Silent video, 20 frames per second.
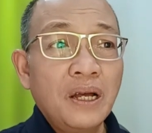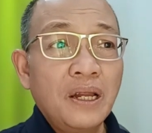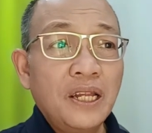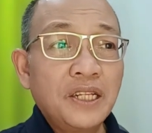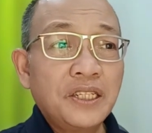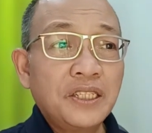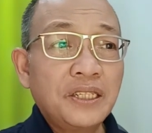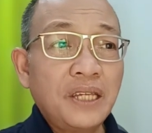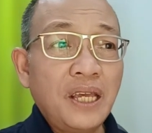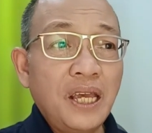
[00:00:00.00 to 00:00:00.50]

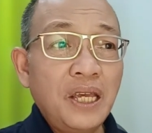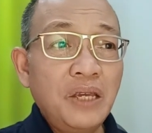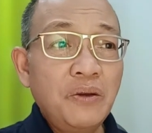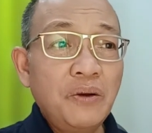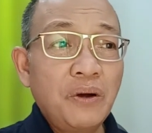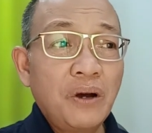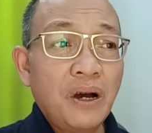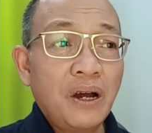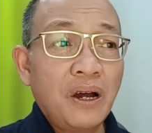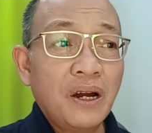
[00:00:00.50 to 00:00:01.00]
let's say you
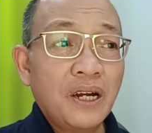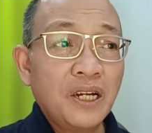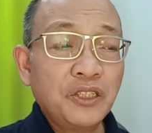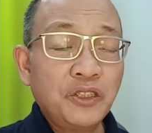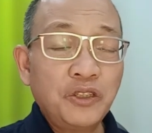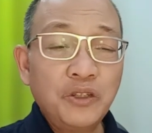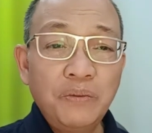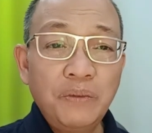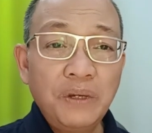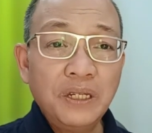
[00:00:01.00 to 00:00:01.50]
are
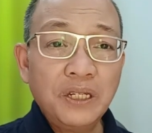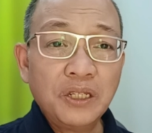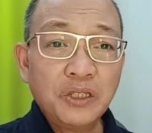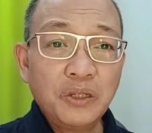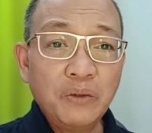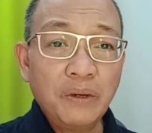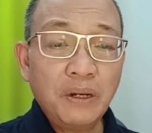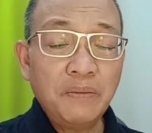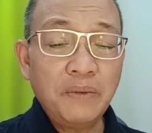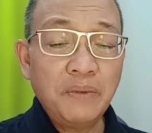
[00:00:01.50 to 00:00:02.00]
assuming
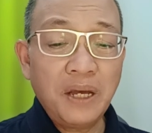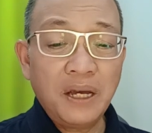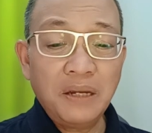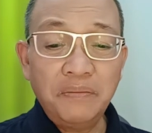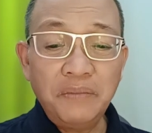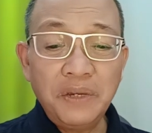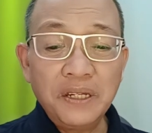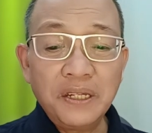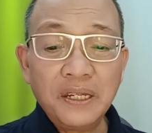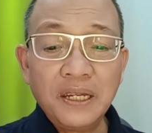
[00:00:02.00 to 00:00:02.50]
that you will be
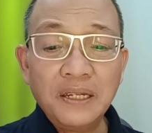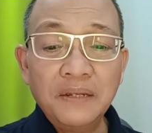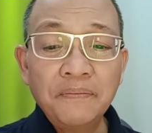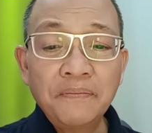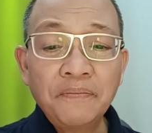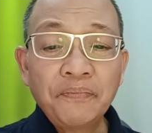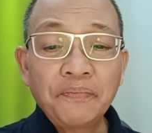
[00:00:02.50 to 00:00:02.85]
admitted